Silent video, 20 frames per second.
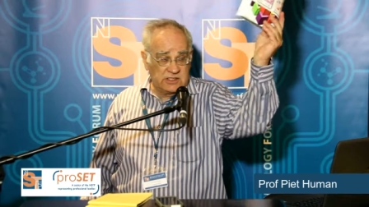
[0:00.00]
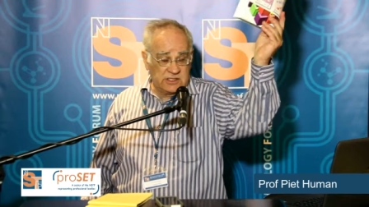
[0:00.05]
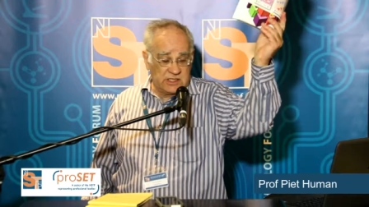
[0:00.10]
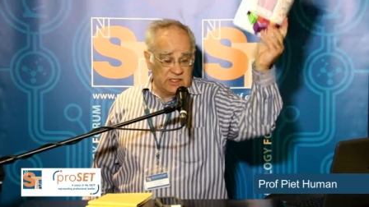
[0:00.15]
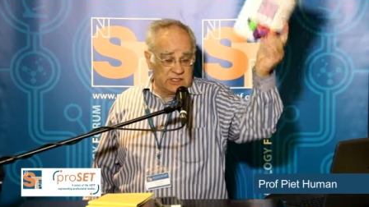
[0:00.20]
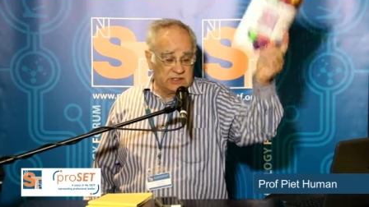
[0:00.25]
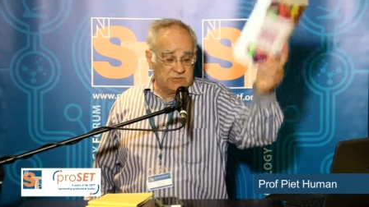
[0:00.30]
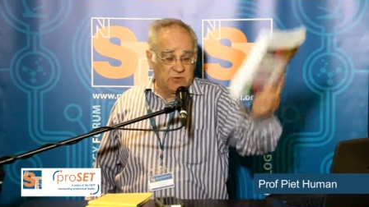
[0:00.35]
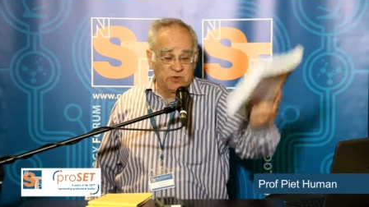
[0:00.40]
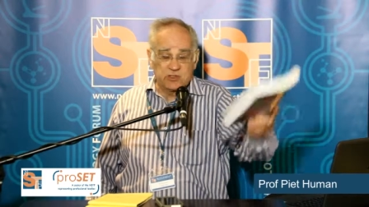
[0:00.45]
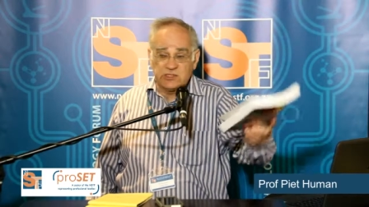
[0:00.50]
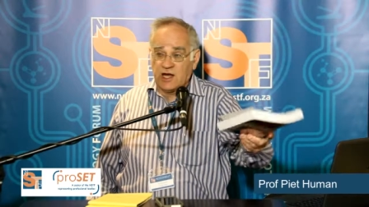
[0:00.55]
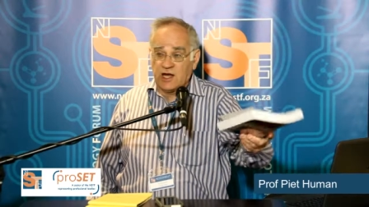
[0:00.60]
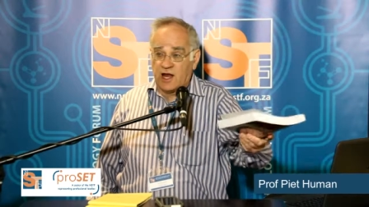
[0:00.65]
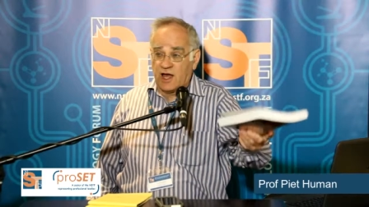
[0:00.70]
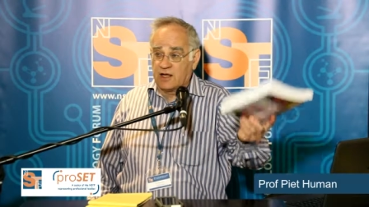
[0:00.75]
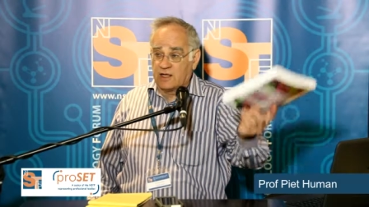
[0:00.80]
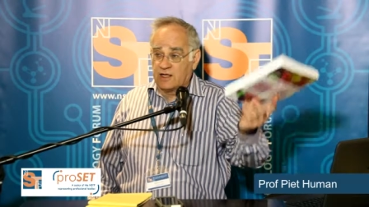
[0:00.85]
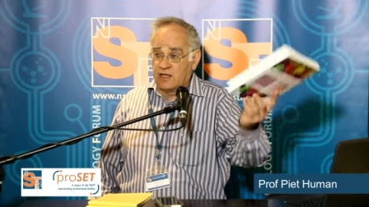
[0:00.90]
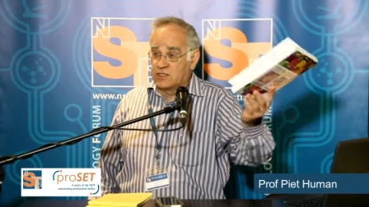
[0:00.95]
6 books
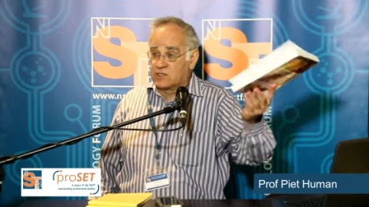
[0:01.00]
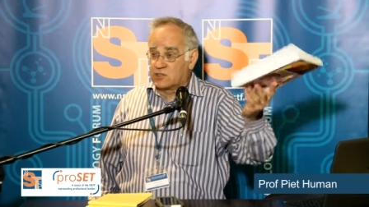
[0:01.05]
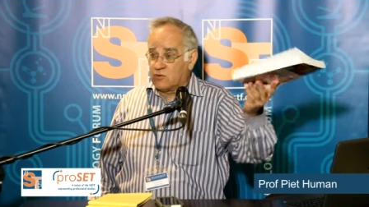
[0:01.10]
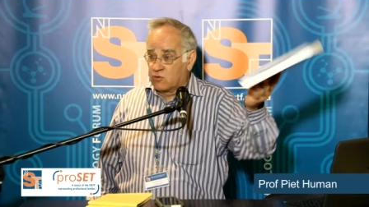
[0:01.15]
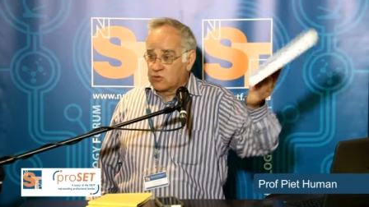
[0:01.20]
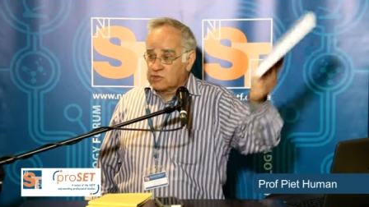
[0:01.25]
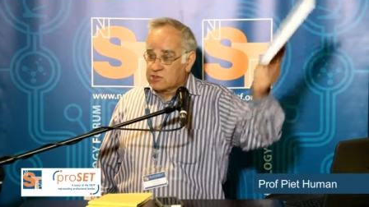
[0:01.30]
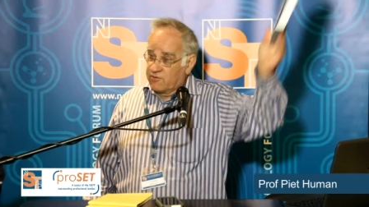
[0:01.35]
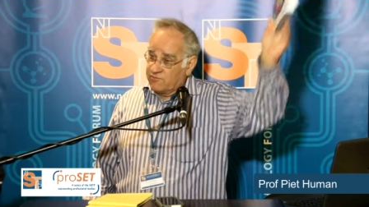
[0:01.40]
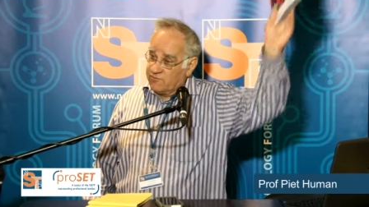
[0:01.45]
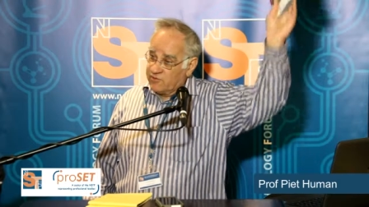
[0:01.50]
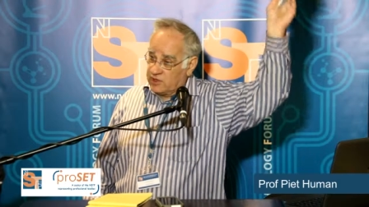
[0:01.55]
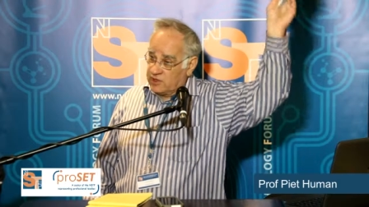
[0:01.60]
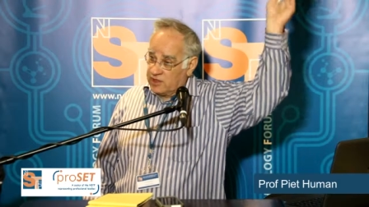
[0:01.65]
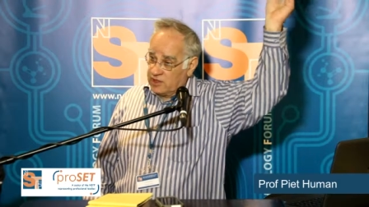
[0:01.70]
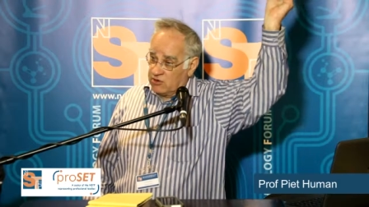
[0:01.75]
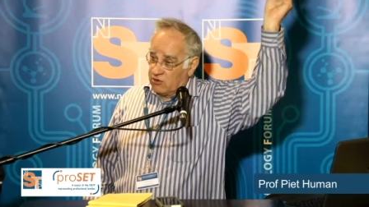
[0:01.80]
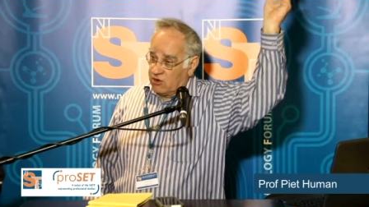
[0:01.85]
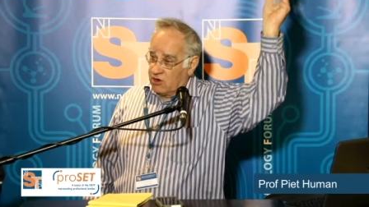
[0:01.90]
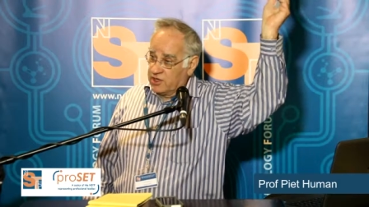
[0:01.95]
like this. Also for
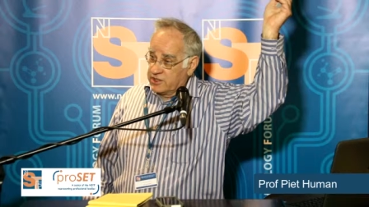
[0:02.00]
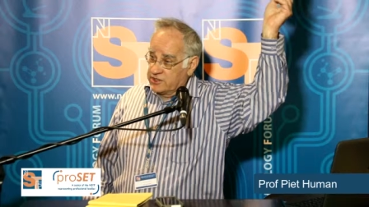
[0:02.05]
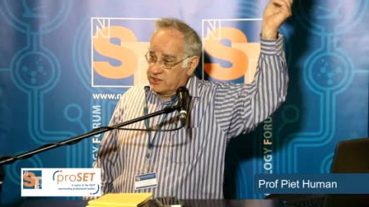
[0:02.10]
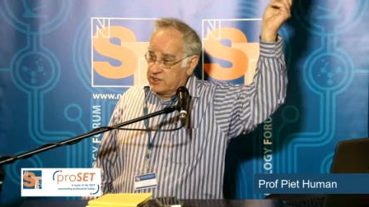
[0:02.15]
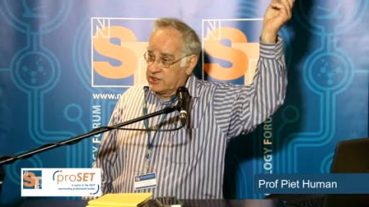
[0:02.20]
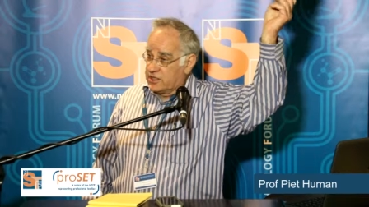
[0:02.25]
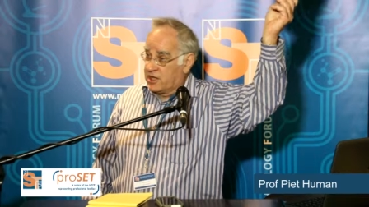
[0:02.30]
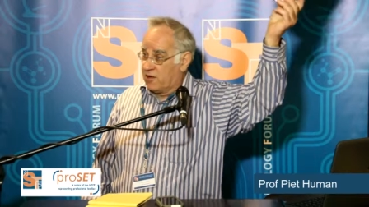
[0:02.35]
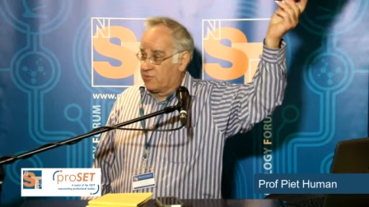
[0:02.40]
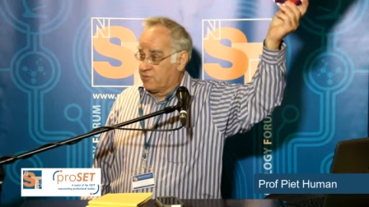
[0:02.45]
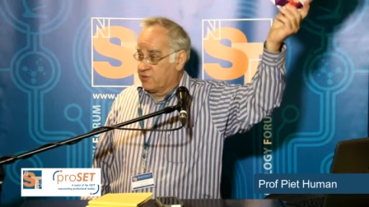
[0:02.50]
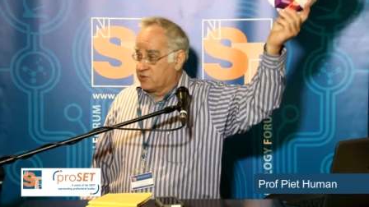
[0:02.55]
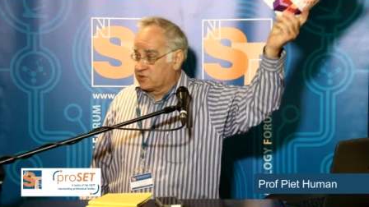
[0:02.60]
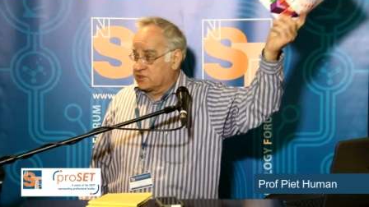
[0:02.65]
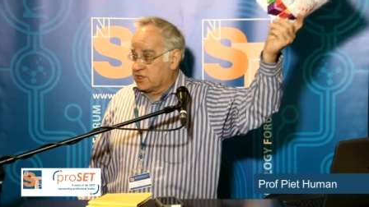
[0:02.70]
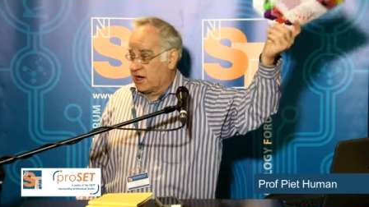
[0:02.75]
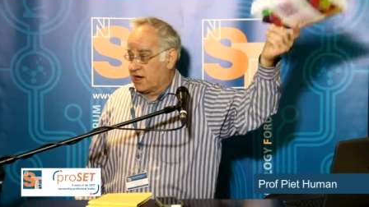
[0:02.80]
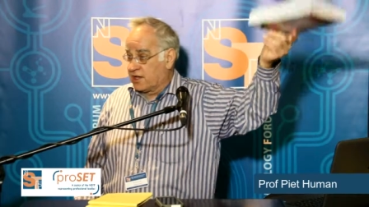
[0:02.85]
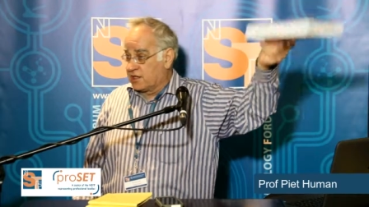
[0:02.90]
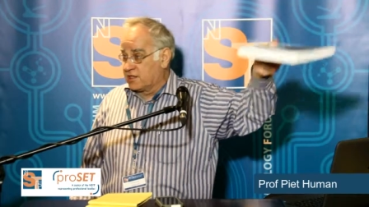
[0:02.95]
technology, there are books
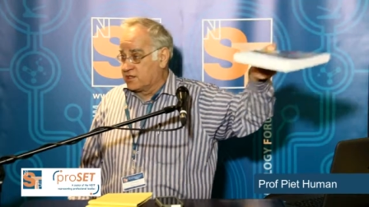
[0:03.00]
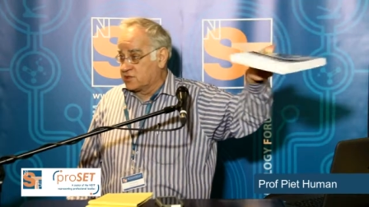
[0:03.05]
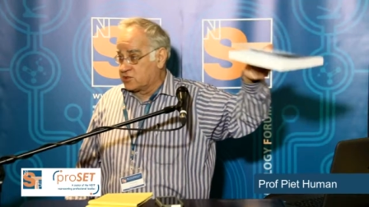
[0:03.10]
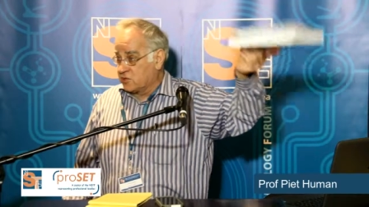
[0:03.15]
like this.